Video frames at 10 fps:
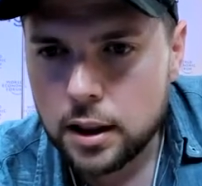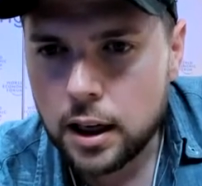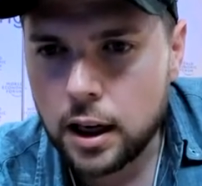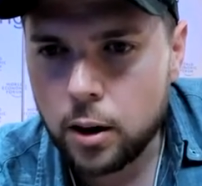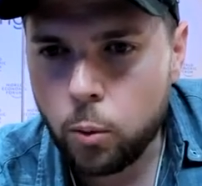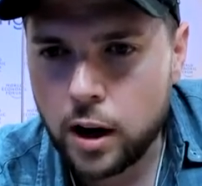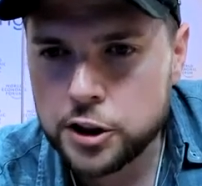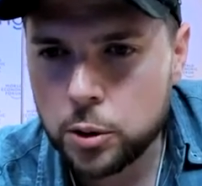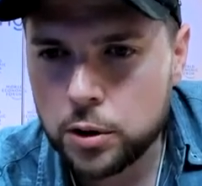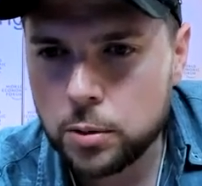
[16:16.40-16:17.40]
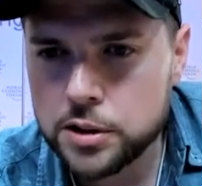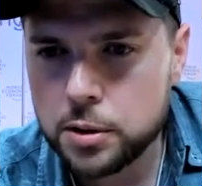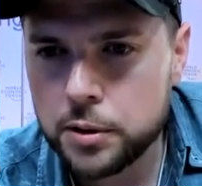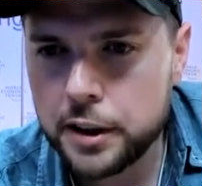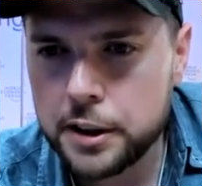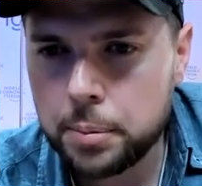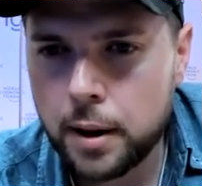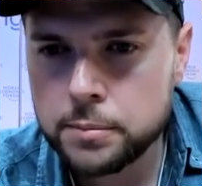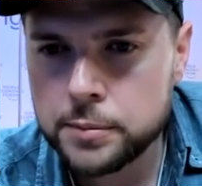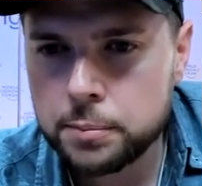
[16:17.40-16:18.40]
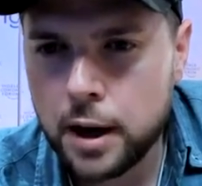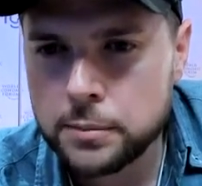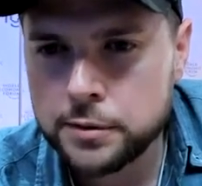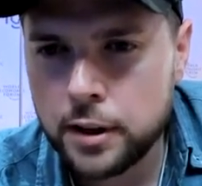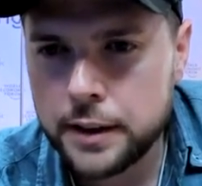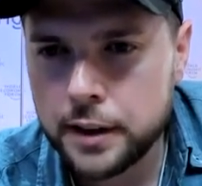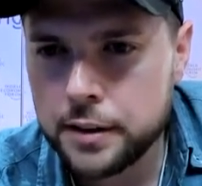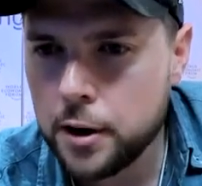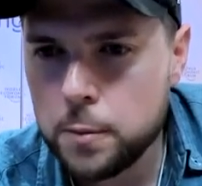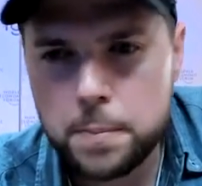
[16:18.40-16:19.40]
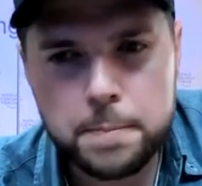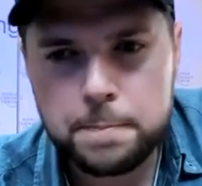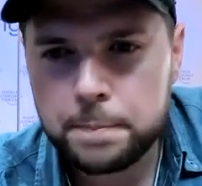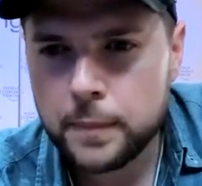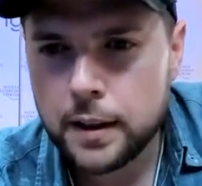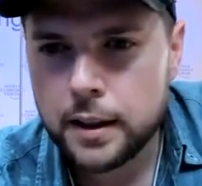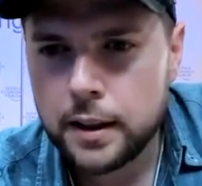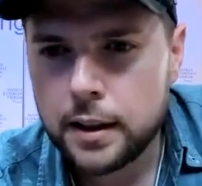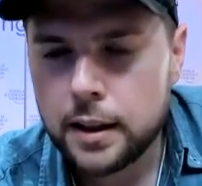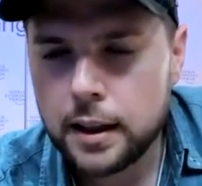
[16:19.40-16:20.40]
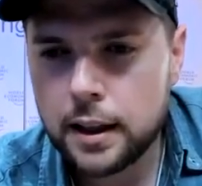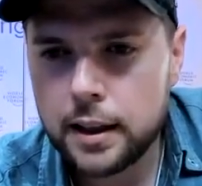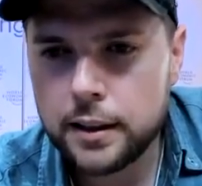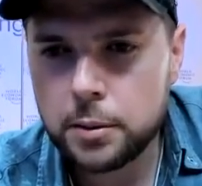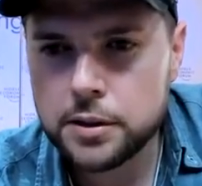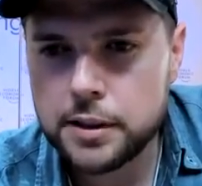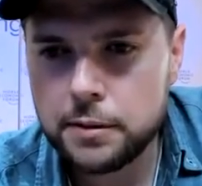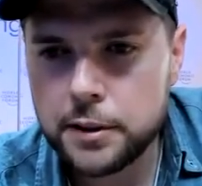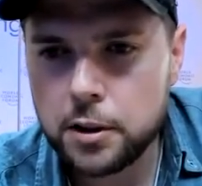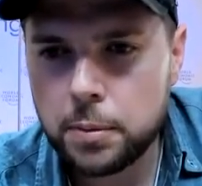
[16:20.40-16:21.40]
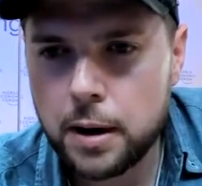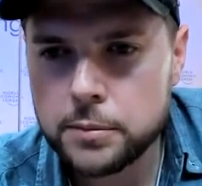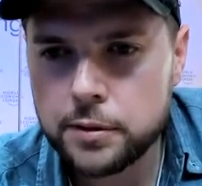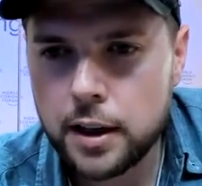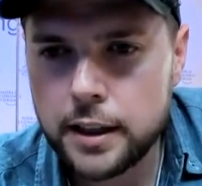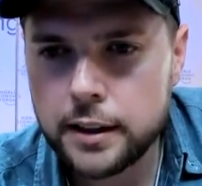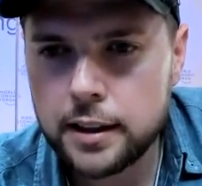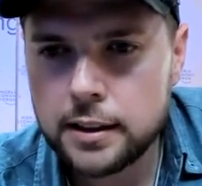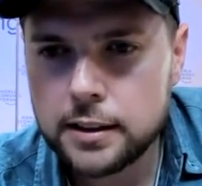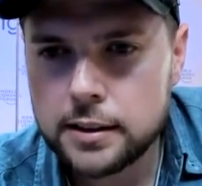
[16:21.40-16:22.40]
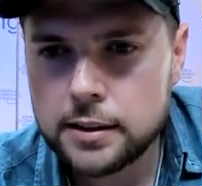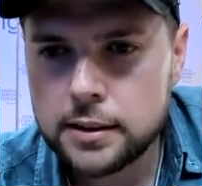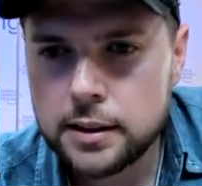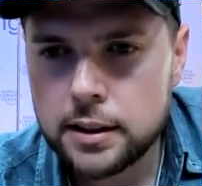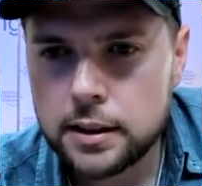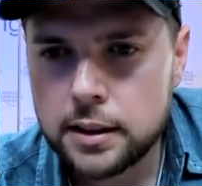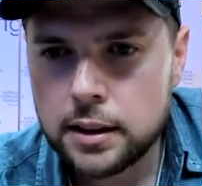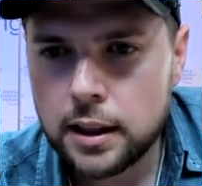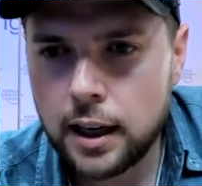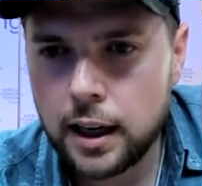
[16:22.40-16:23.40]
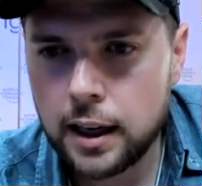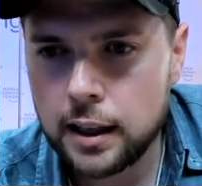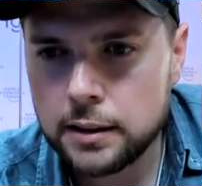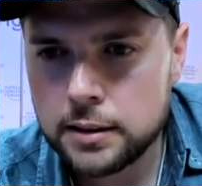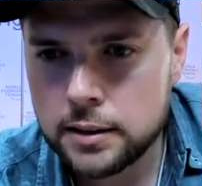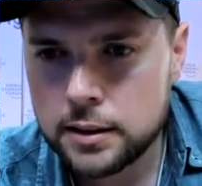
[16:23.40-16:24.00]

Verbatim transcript: Uh, watch holder wants to know, were there any problem, problems flying there? Nope. Uh, there was definitely no problems flying there. Uh,